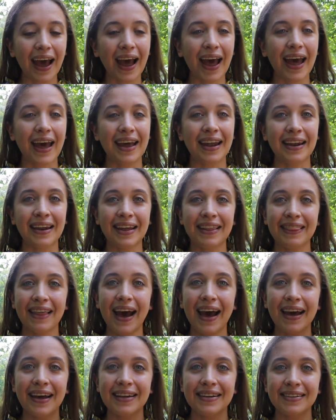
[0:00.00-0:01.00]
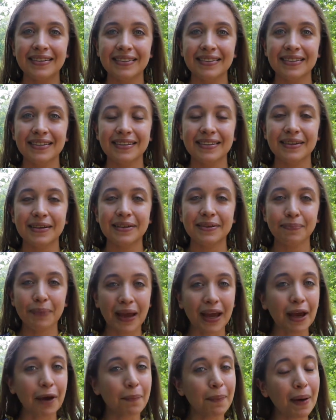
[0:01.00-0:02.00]
And that
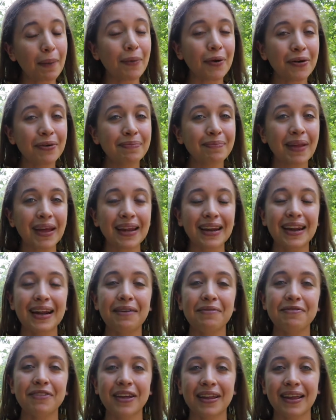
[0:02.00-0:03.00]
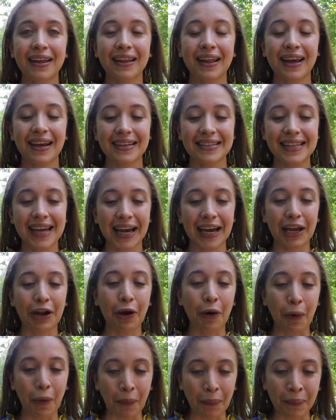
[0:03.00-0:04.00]
pink bubble ended up feeling like a second
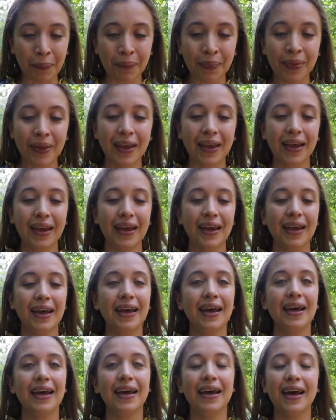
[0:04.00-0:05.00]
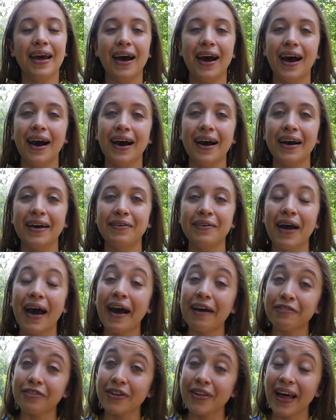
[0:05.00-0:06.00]
home.
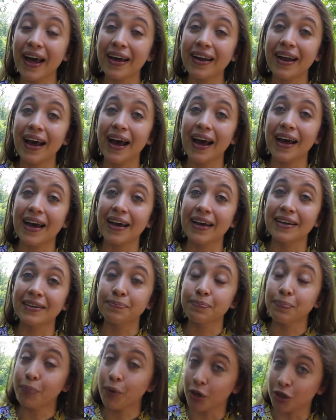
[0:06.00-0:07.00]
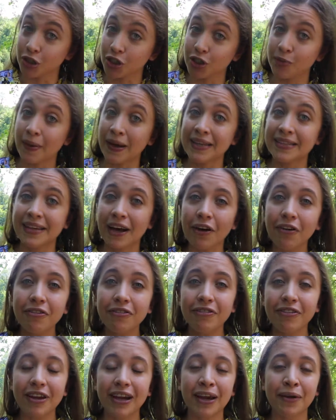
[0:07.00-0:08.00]
After that, I pushed
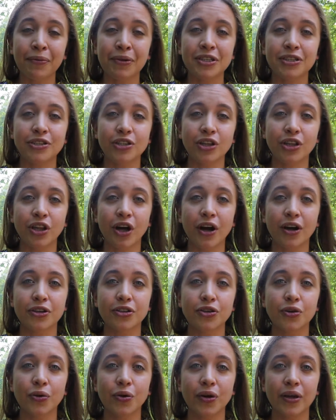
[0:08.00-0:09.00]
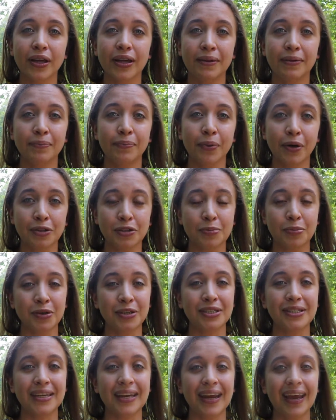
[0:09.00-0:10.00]
myself and I went to law school in
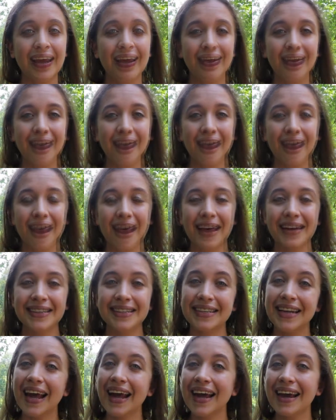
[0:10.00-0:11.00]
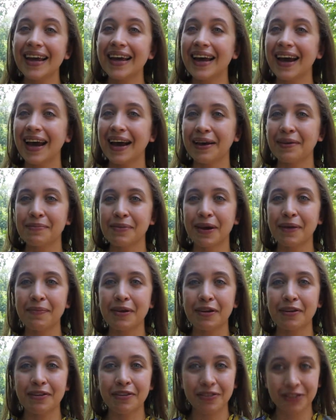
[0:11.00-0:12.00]
Baltimore City. And today, I'm
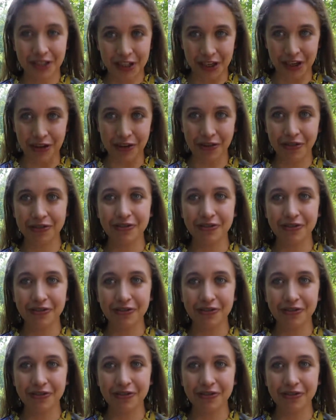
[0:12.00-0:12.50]
coming to you